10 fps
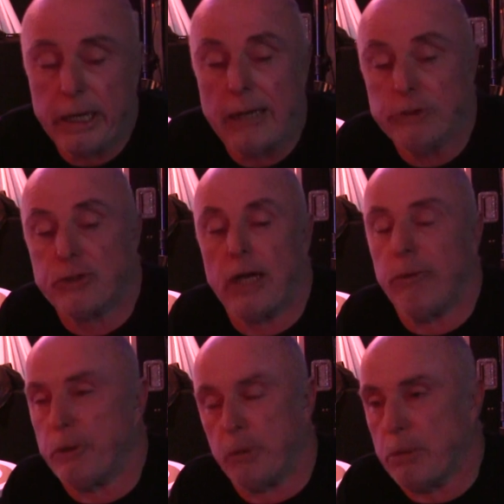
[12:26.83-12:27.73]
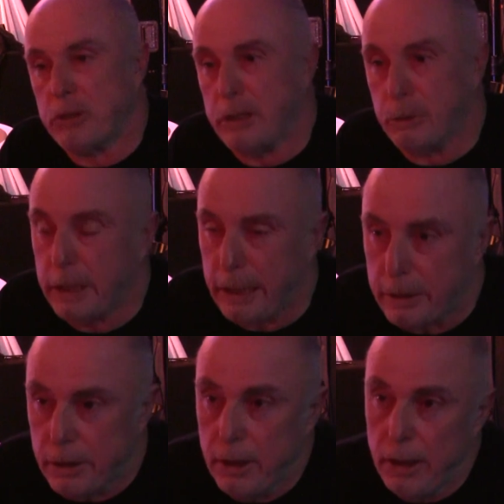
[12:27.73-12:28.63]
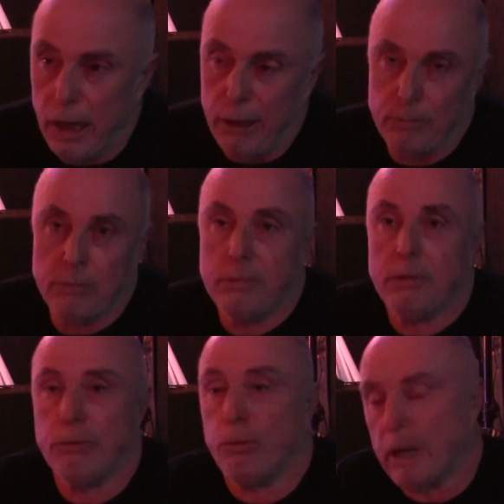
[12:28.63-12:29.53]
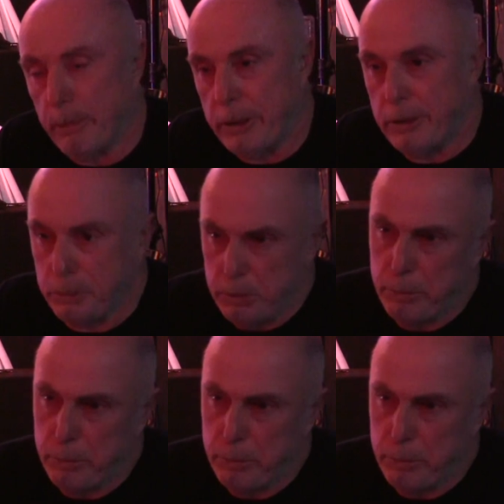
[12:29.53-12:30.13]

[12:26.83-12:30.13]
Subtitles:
came to stay with when I was a little kid are all coming in.